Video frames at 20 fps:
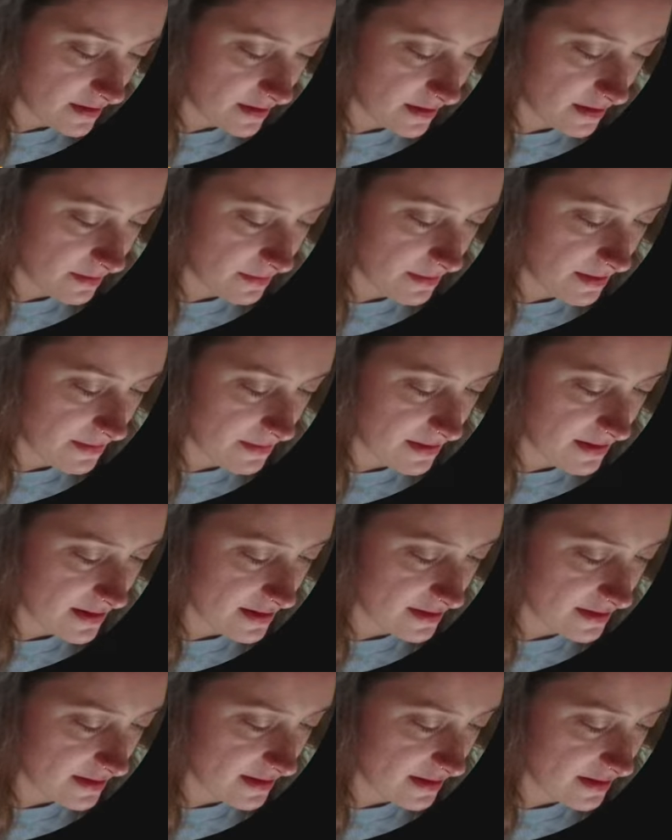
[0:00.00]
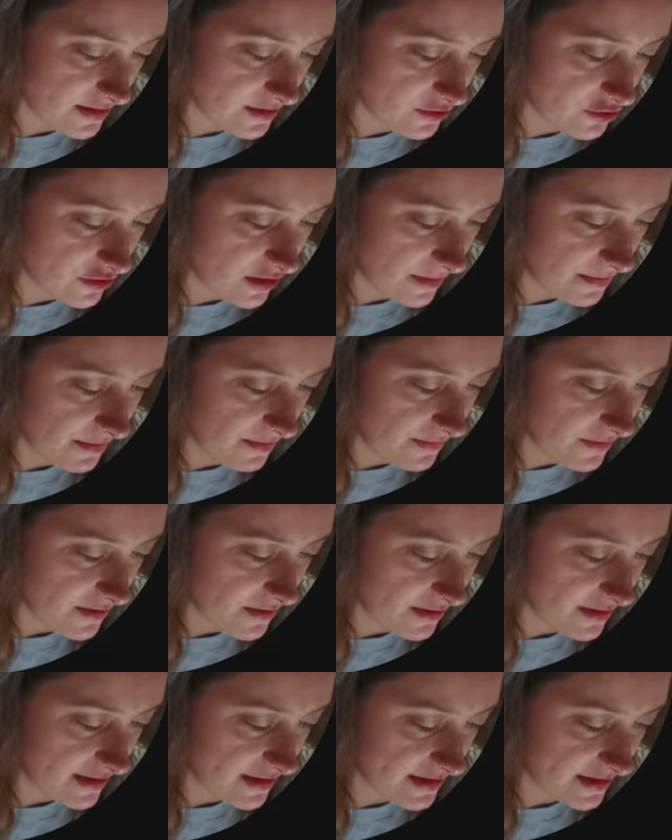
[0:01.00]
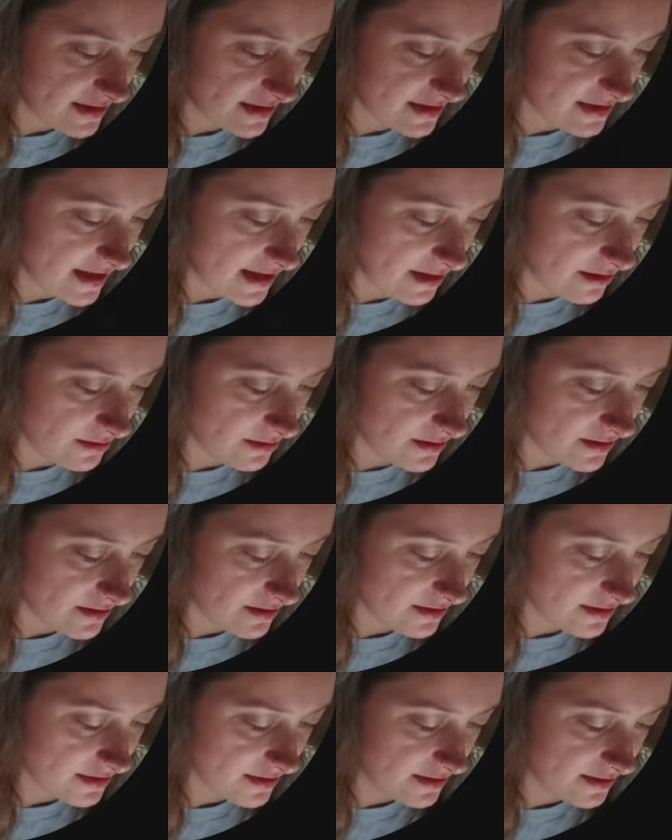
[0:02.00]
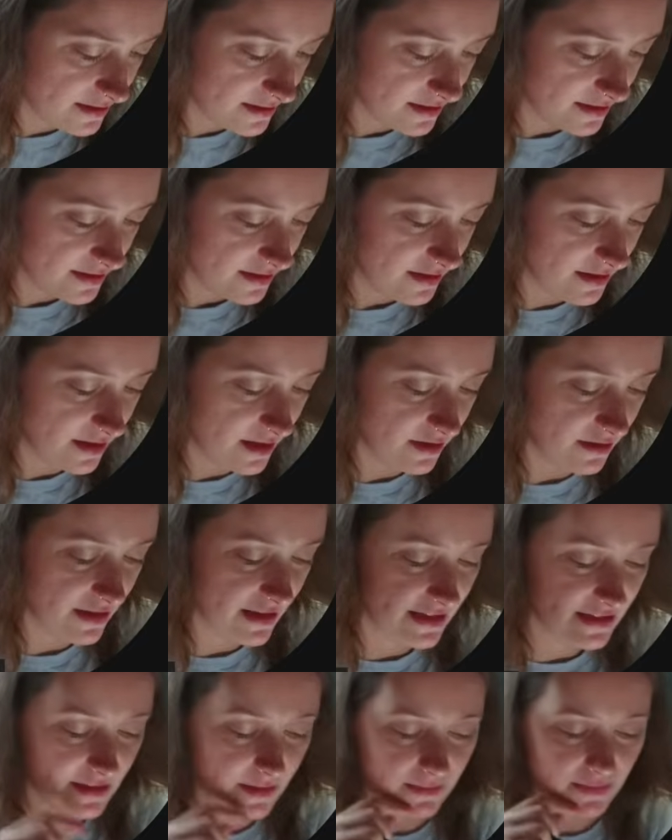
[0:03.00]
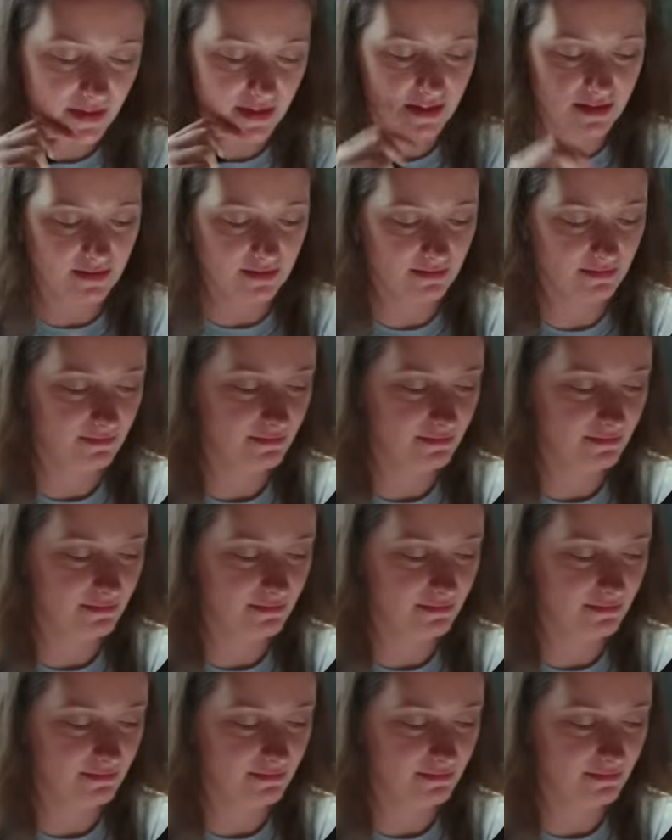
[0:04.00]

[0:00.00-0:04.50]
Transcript: maybe that's like the shape of their like snout. You know, like something